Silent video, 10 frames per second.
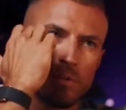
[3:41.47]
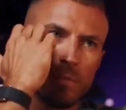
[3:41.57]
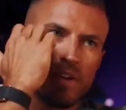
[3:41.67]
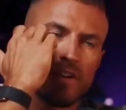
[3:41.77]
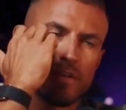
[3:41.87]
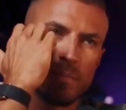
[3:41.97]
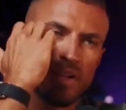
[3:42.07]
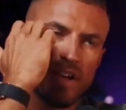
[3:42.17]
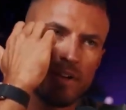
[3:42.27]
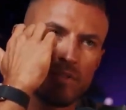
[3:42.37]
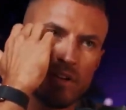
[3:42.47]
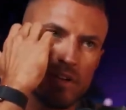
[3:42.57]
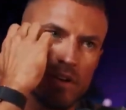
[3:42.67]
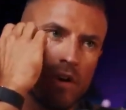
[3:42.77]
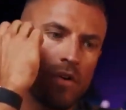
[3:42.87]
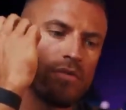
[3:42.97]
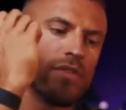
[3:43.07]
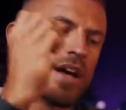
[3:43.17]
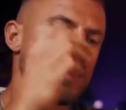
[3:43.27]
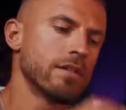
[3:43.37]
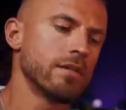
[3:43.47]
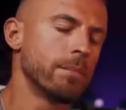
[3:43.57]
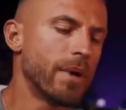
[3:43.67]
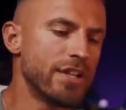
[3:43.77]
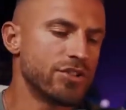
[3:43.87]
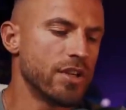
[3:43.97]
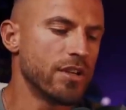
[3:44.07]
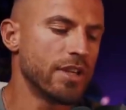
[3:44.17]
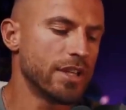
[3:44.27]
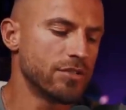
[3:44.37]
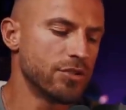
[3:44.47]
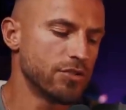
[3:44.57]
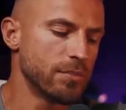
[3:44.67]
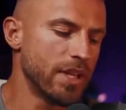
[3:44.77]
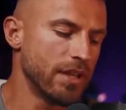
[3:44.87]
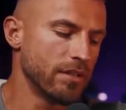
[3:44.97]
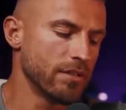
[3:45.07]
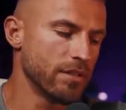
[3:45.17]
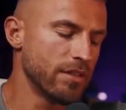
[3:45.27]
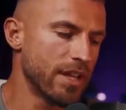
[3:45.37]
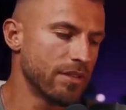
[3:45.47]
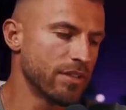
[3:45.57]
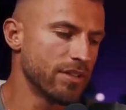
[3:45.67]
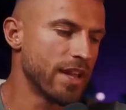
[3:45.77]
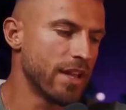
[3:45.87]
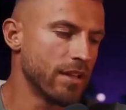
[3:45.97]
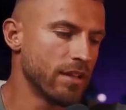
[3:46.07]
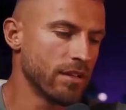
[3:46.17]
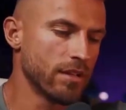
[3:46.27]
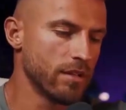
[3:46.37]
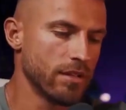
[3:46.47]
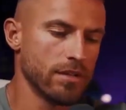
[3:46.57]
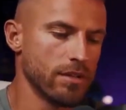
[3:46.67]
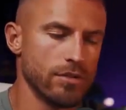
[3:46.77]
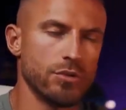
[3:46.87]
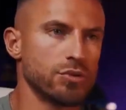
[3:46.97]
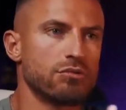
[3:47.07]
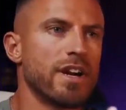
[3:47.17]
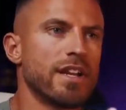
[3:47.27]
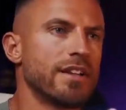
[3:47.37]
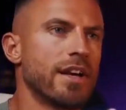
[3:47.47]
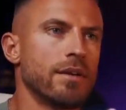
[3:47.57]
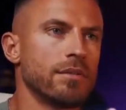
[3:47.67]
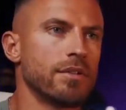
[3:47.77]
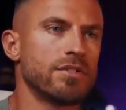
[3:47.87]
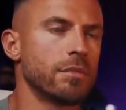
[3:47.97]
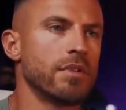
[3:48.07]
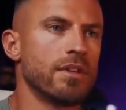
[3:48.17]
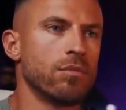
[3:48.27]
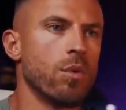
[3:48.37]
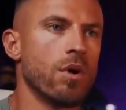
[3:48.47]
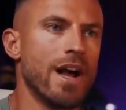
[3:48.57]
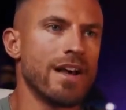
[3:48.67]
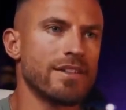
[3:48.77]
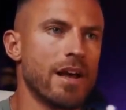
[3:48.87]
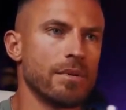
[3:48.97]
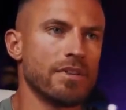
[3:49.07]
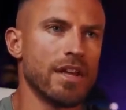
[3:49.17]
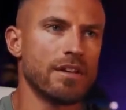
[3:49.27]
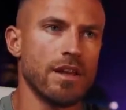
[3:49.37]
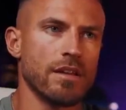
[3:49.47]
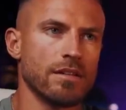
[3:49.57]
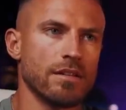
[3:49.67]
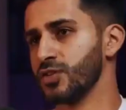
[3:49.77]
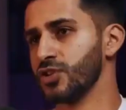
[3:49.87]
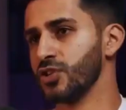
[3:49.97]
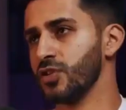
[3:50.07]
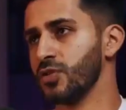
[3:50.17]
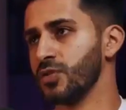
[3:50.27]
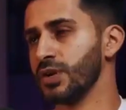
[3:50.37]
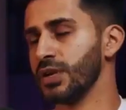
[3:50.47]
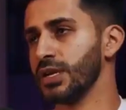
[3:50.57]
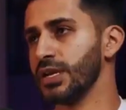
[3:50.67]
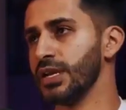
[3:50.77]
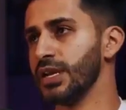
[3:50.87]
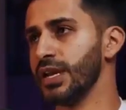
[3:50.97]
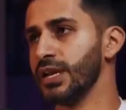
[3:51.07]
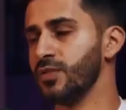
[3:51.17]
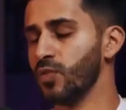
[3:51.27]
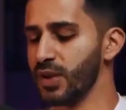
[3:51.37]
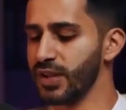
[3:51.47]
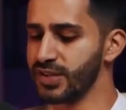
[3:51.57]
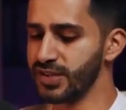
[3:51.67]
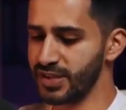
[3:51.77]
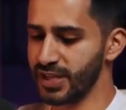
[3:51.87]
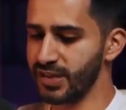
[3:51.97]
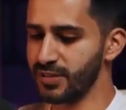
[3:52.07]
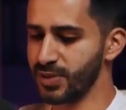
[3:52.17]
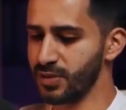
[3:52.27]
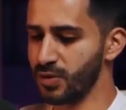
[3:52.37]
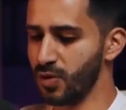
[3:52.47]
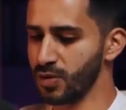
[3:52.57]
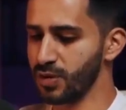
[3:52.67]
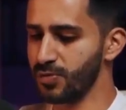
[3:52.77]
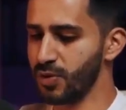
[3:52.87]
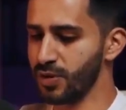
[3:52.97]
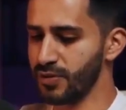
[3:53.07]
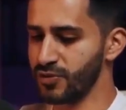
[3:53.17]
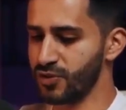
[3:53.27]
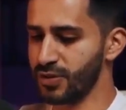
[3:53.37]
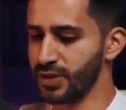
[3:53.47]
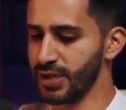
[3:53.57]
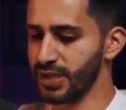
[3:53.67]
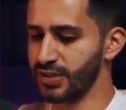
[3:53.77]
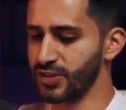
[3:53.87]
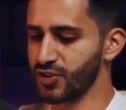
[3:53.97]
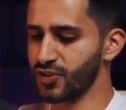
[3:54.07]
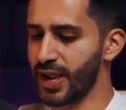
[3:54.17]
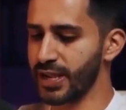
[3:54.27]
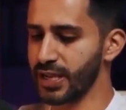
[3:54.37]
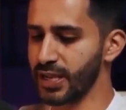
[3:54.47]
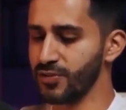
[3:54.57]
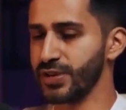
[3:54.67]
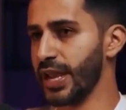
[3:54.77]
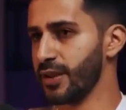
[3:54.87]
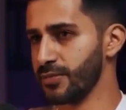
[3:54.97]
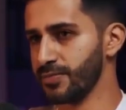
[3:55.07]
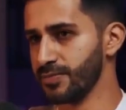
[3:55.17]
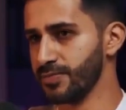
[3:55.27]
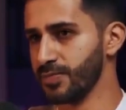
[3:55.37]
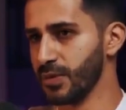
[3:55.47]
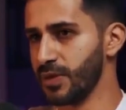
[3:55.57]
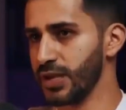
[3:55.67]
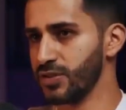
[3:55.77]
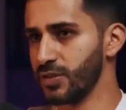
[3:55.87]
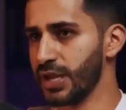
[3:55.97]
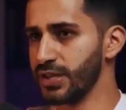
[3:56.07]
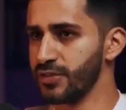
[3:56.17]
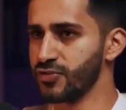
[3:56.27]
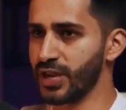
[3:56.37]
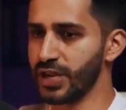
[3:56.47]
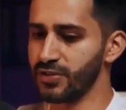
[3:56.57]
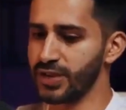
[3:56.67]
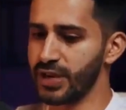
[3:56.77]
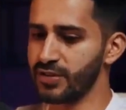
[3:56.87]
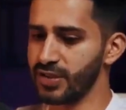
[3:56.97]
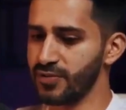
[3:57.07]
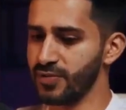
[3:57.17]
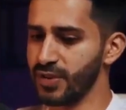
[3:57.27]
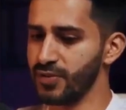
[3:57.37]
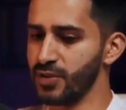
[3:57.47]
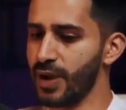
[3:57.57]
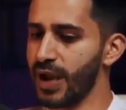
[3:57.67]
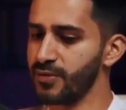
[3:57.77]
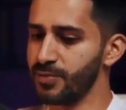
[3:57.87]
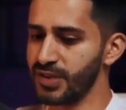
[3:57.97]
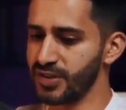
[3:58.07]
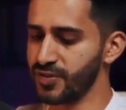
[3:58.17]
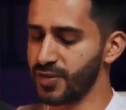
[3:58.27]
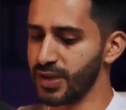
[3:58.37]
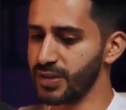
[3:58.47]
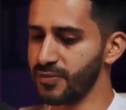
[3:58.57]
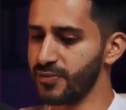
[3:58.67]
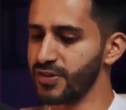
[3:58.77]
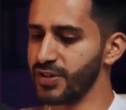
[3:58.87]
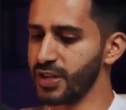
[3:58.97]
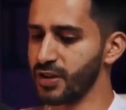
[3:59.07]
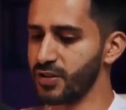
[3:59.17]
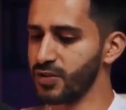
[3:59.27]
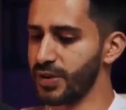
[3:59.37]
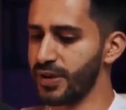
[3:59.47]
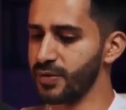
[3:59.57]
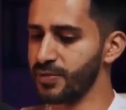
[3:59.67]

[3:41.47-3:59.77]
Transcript: You're a big advocate of that. And by journaling, do you just mean at the end of the day, you're just writing down a summary of what has happened that day? So in one essence, yes, but the whole component of journaling is tracking your data, right? So the idea of tracking your data is if you have a business, right, the first thing you're going to do in every